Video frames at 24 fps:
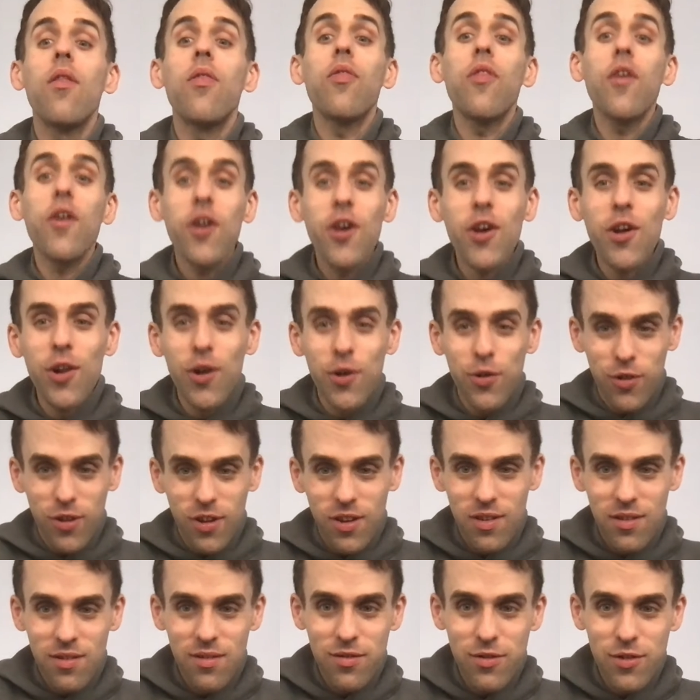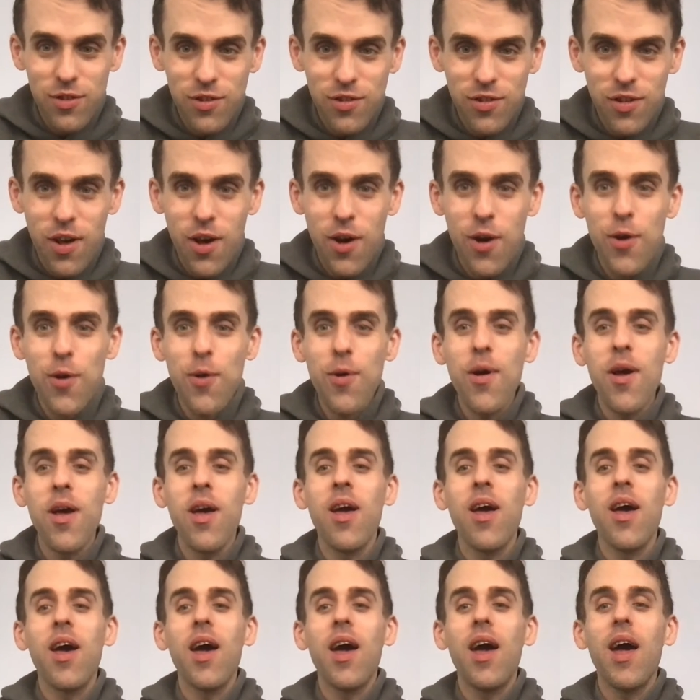the conclusion. So,
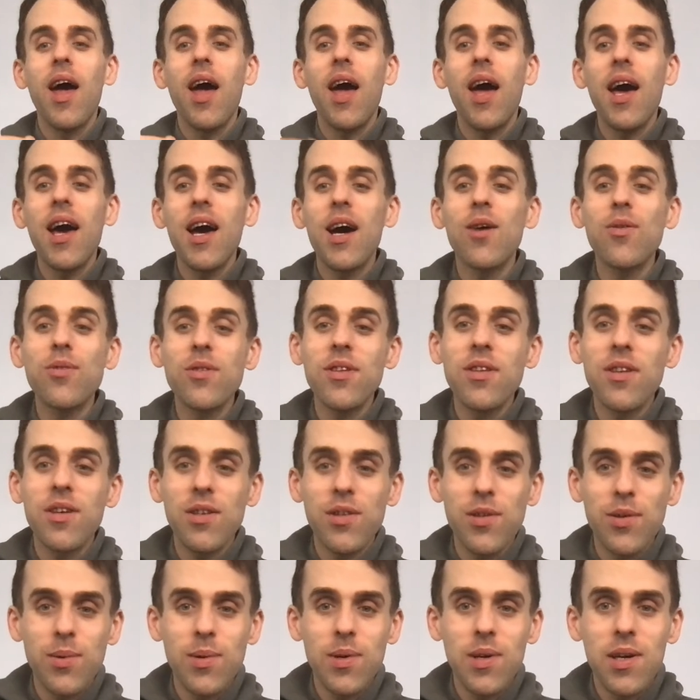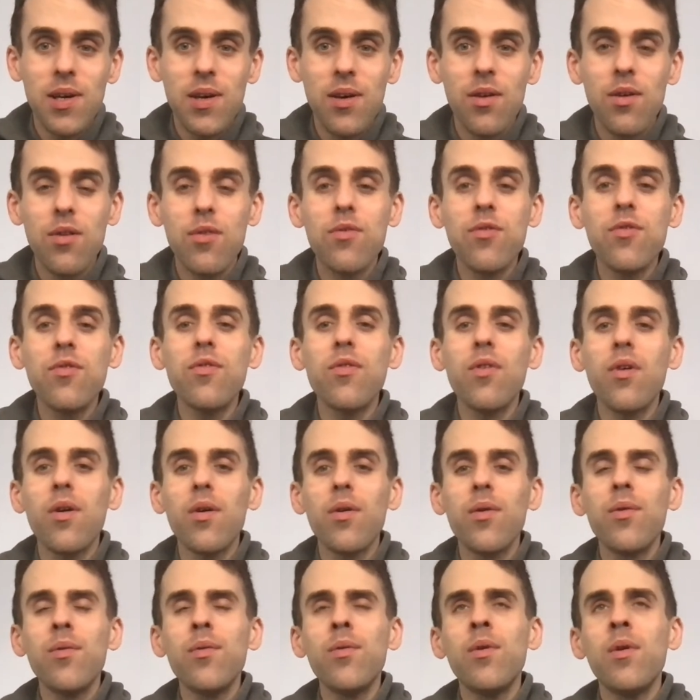how did I do it?
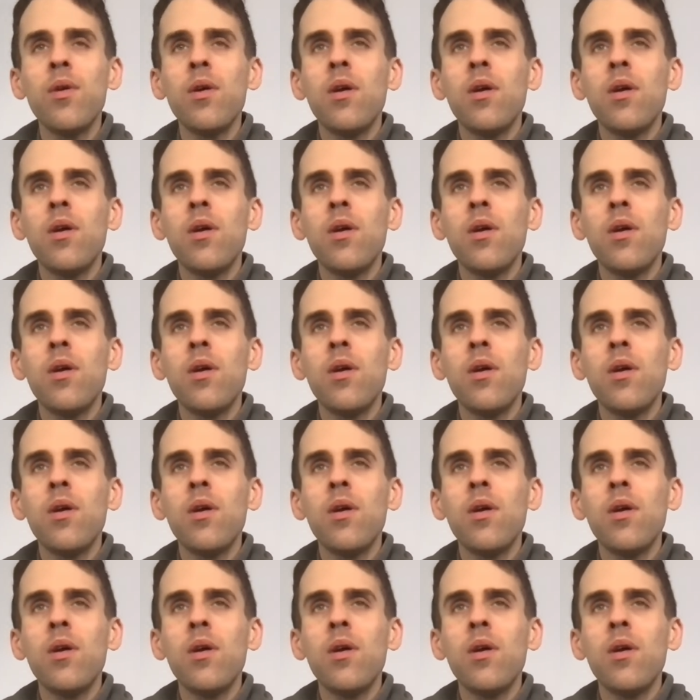So,